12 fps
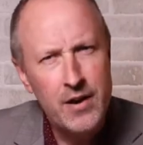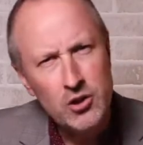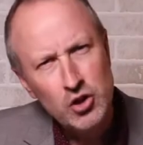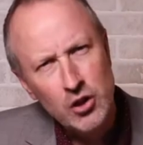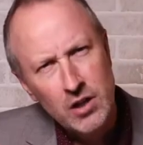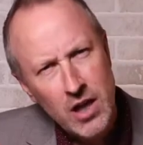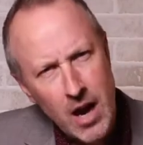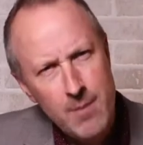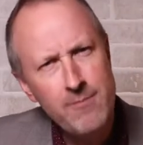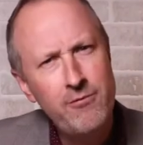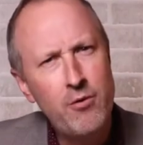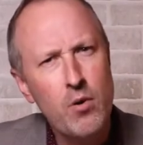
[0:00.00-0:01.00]
"There shall
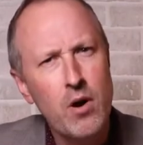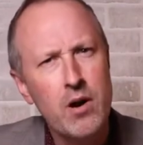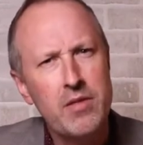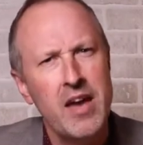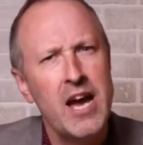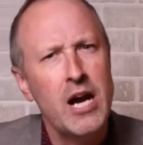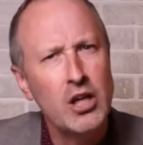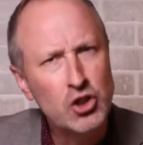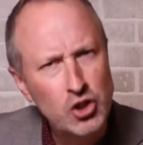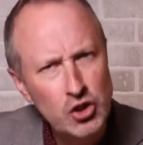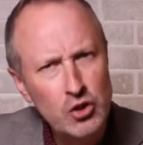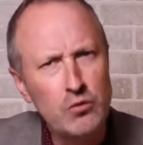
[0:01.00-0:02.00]
come forth a
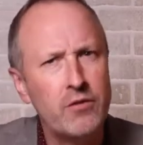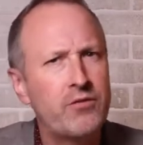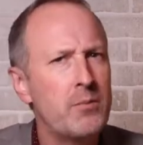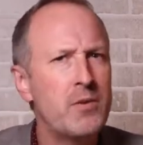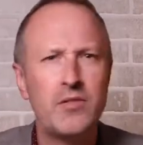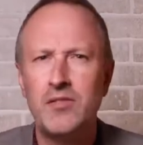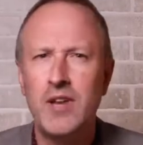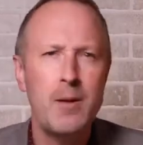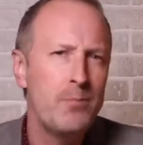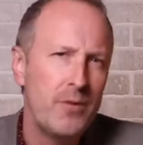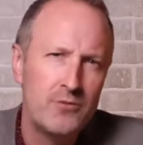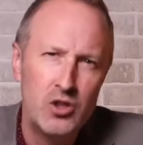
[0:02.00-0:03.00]
shoot from the
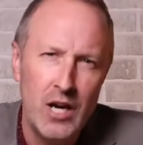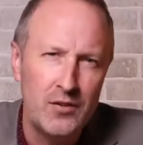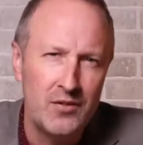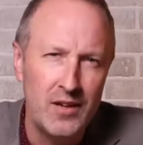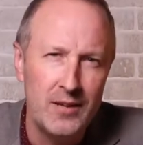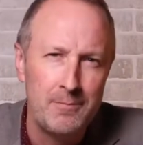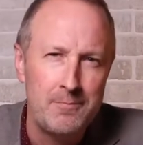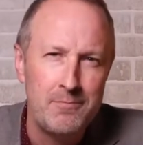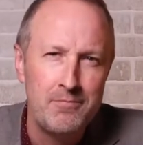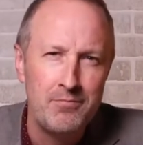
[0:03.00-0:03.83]
stump of Jesse,